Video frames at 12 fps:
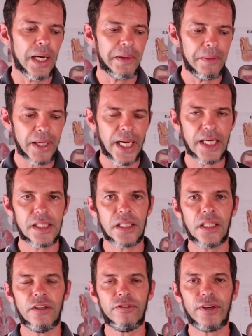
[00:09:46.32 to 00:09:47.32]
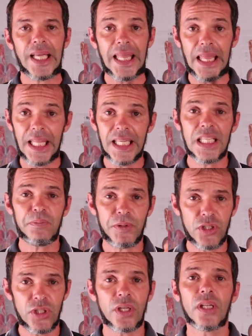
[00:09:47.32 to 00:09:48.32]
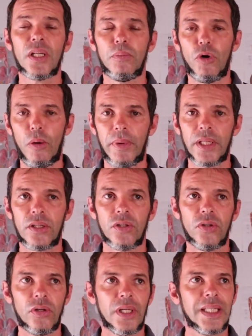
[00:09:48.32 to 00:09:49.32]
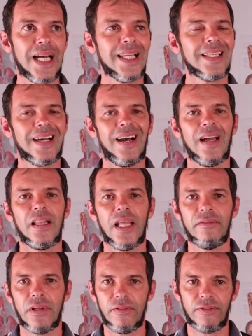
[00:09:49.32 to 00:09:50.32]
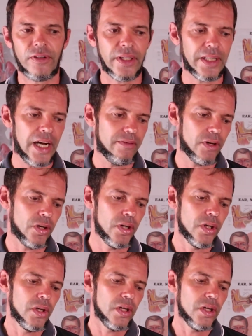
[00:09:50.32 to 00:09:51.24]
However, guys, if at this particular moment you are not high-level freediver,